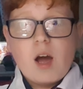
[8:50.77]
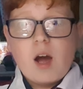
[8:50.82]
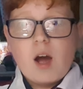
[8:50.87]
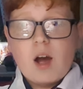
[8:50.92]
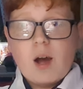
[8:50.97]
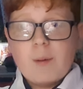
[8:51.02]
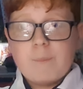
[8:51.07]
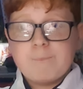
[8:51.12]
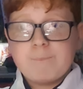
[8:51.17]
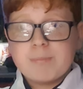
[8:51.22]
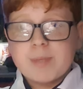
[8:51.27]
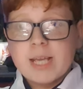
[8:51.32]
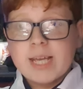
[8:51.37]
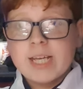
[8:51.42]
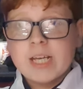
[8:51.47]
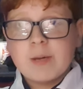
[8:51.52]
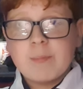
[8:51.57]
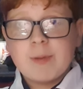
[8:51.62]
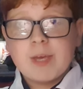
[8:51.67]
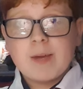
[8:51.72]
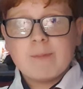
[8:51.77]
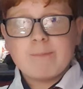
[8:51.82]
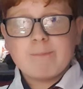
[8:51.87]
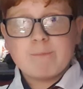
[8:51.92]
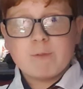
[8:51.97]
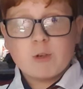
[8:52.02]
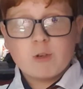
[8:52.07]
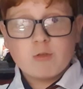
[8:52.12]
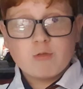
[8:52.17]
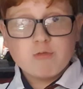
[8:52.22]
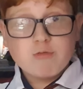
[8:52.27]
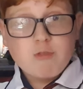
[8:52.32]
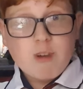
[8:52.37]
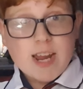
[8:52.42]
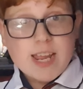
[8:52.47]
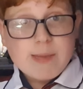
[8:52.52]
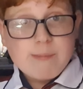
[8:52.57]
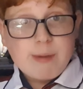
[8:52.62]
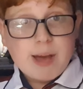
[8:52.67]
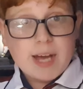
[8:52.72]
It could be a
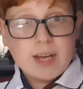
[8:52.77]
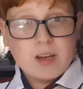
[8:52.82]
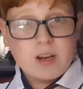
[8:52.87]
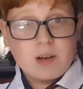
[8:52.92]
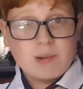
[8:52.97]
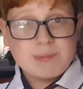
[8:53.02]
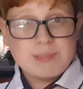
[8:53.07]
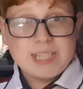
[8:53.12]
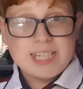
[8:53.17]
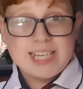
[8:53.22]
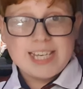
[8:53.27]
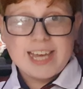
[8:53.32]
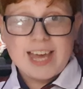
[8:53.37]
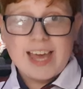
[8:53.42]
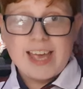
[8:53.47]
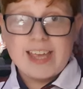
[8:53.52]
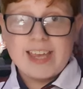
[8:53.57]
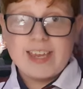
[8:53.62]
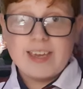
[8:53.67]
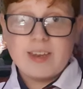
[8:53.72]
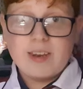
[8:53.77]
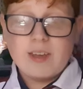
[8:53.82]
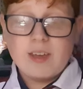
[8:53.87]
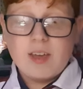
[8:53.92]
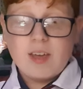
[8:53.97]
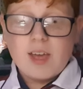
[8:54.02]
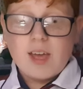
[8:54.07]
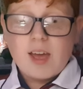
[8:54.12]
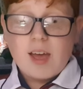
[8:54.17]
great backup to Kane.